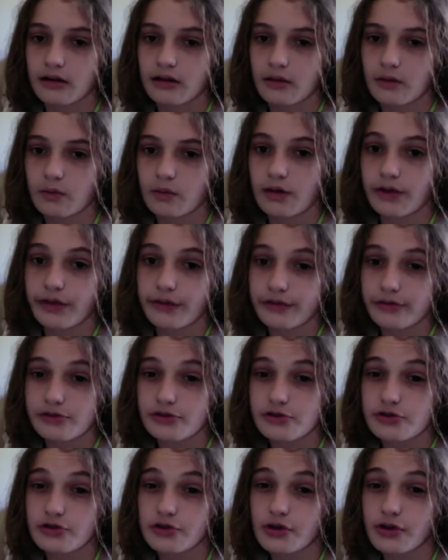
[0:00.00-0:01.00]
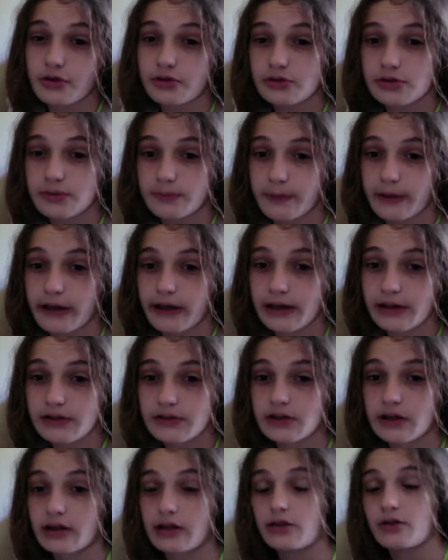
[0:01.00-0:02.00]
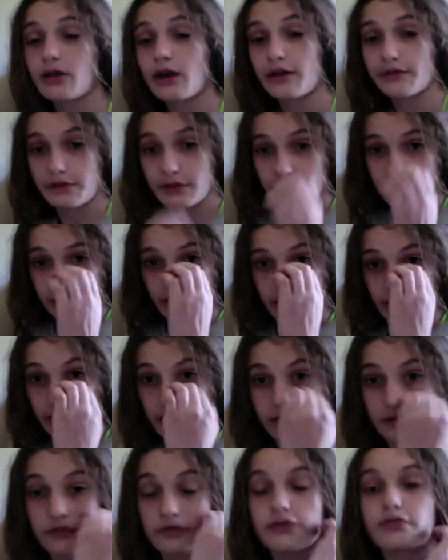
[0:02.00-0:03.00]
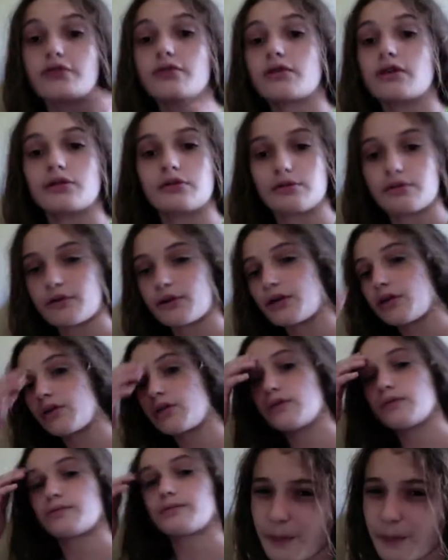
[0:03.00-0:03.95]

When there's no space and you have to sit in the front row.